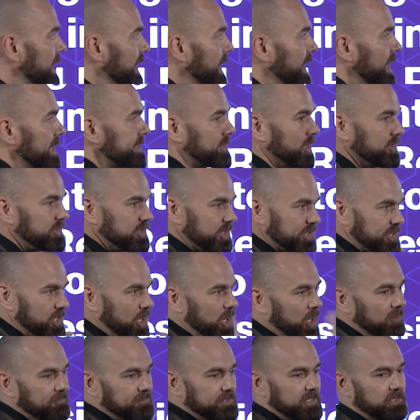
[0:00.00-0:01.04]
So just
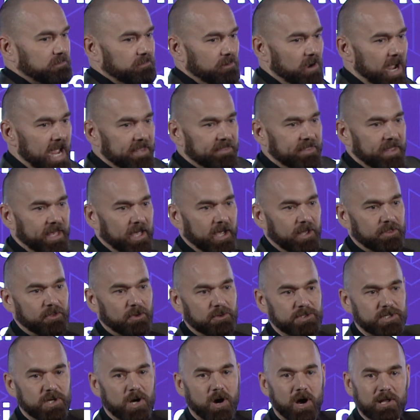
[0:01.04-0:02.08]
off to the right there,
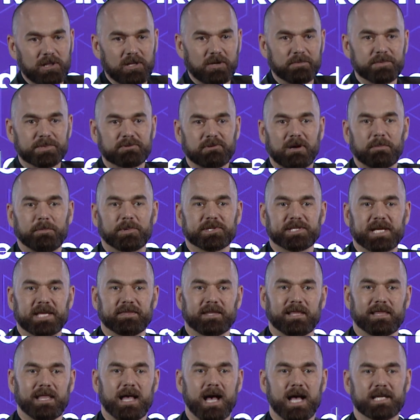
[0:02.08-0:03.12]
those columns represent the
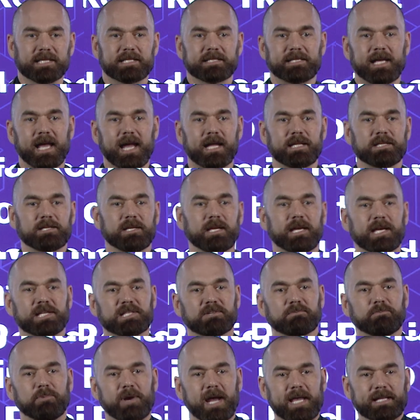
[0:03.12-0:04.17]
last 10 years
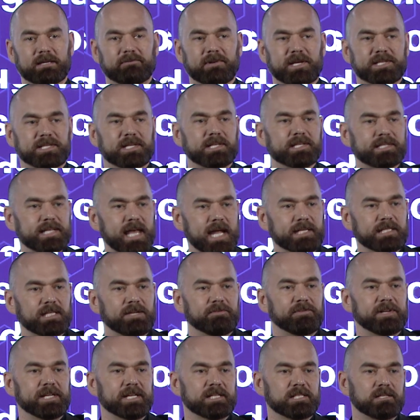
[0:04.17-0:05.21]
of branded residence
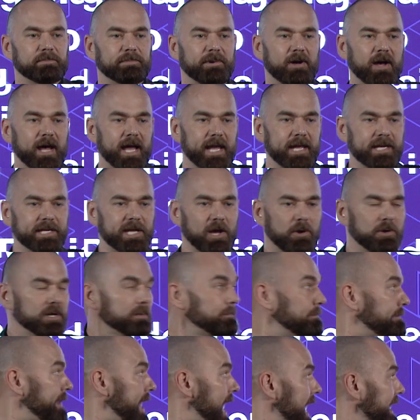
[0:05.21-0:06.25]
activity in Dubai, going
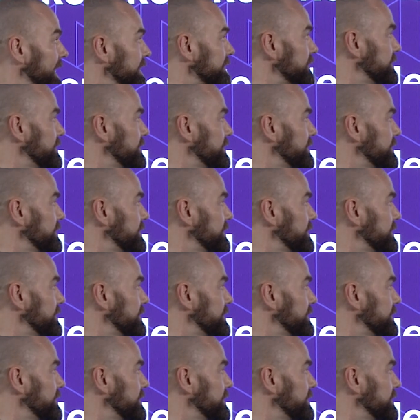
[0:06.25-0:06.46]
back